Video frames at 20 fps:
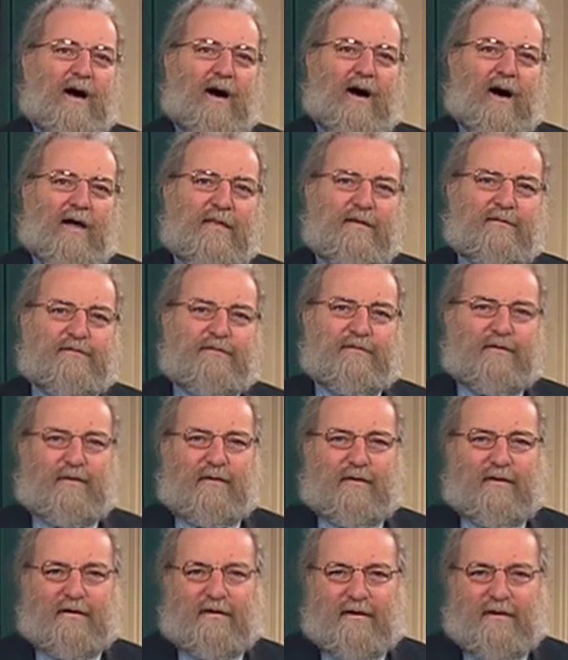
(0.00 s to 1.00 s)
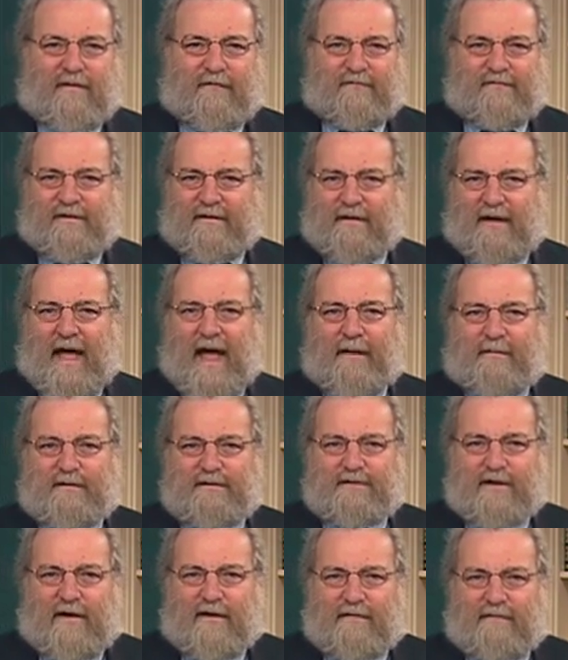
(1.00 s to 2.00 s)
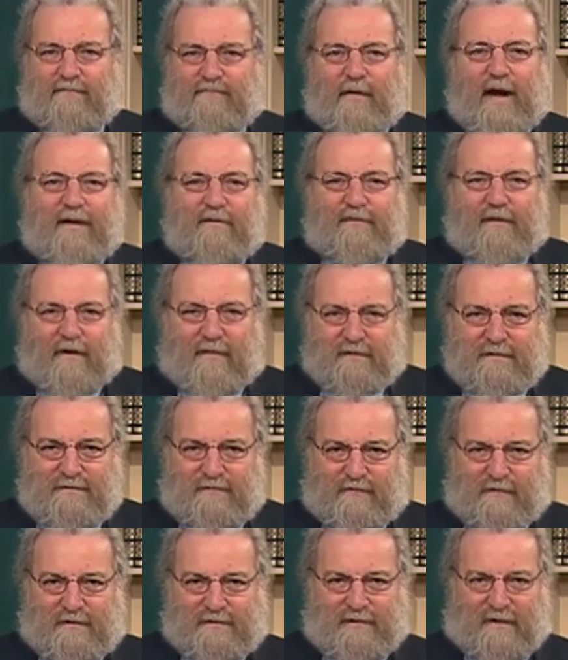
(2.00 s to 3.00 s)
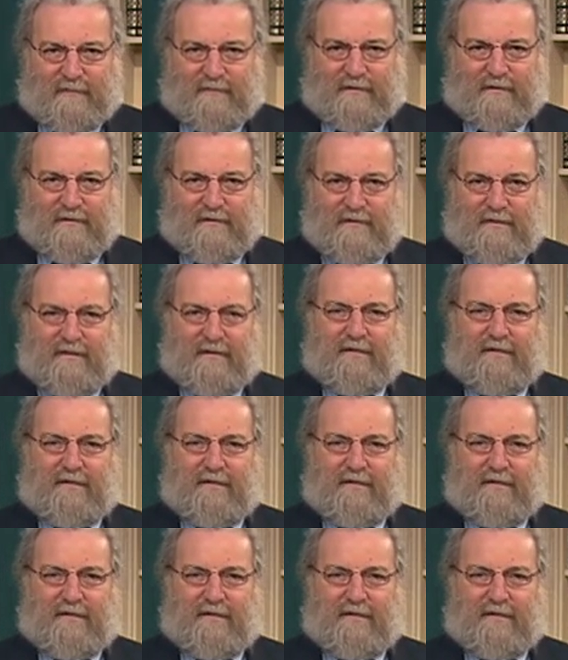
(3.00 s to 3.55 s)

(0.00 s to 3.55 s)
On the floor of the Amazon rainforest, for example,